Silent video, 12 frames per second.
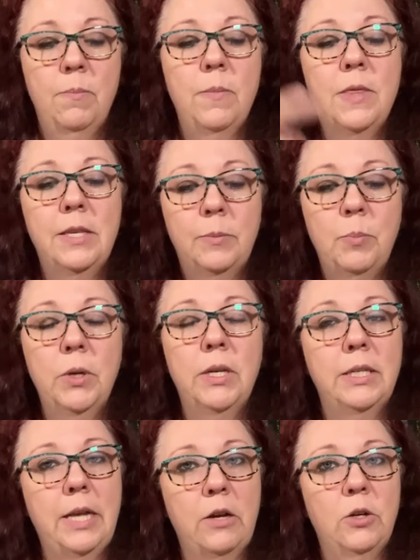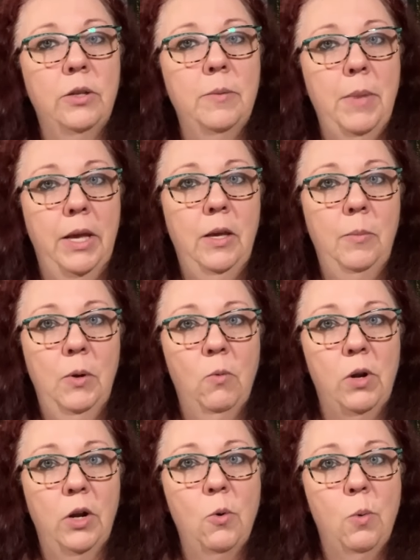this book is actually making me
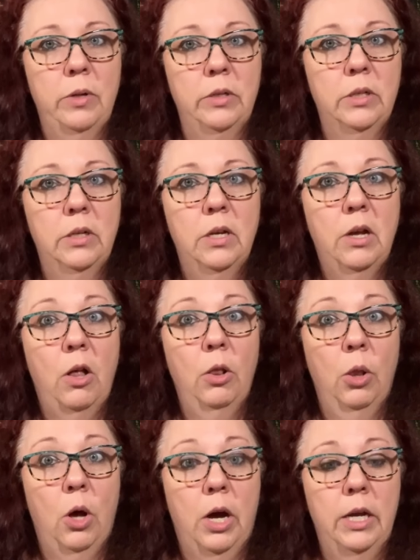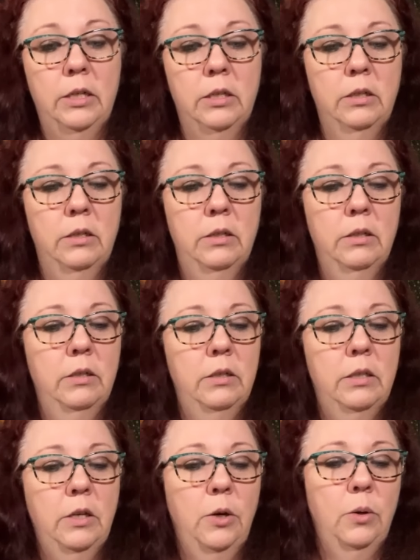want to quilt a lot.
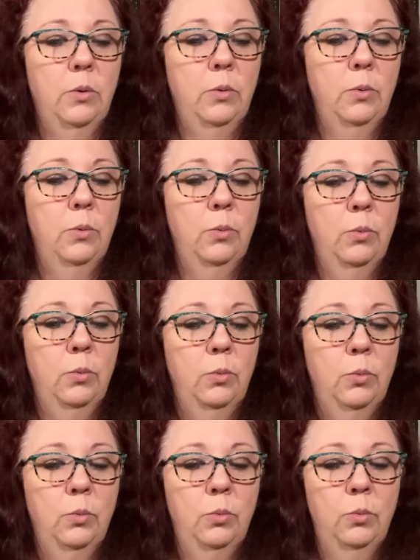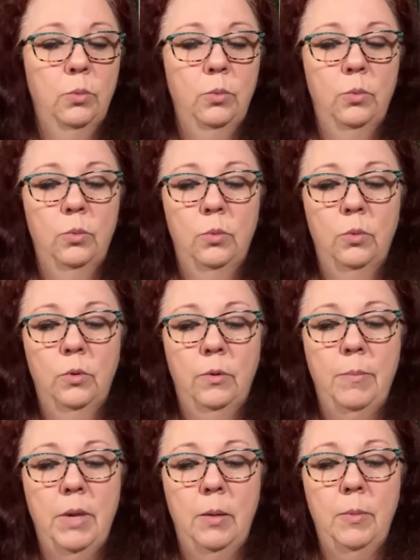So
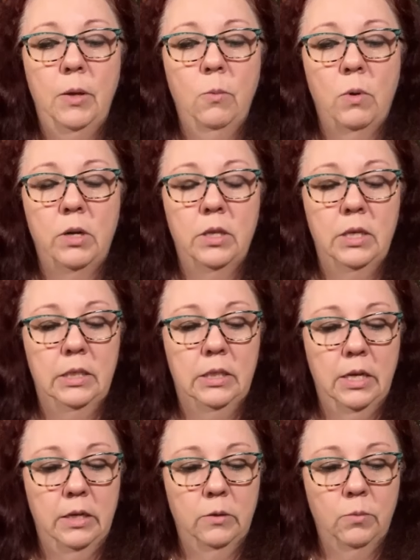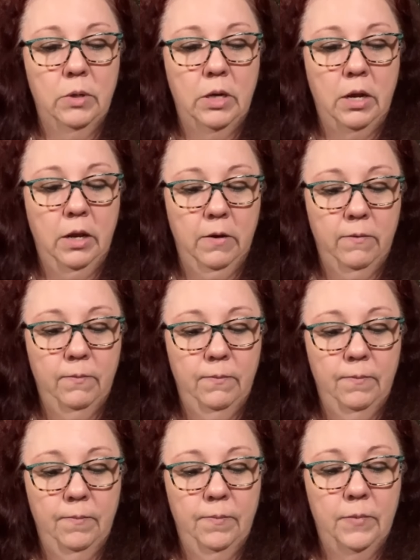maybe one of these days when I have
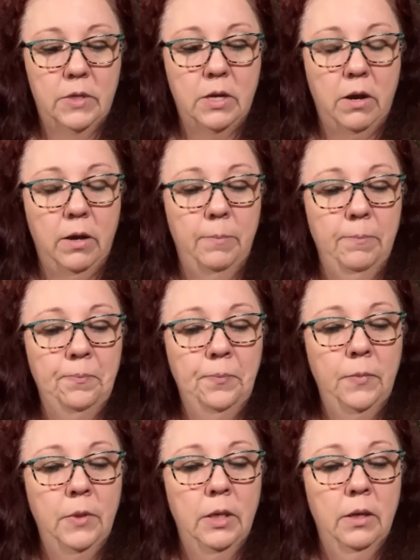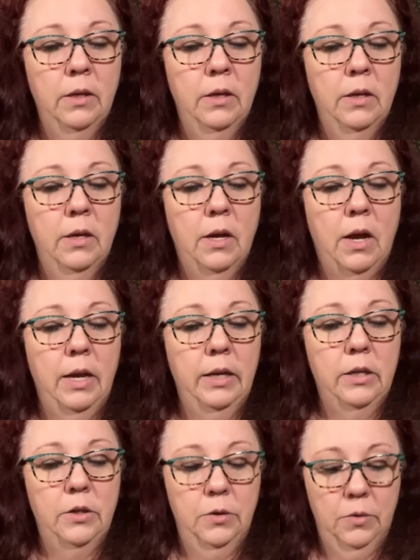time, I
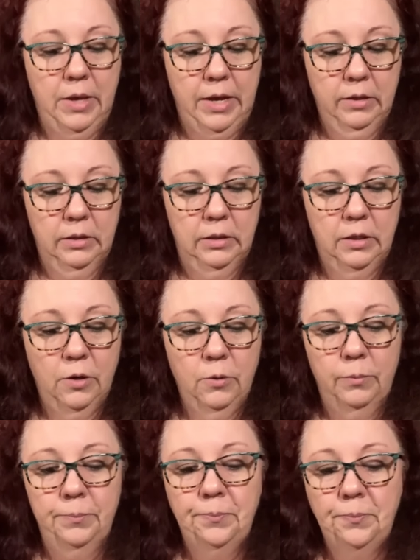can do that. So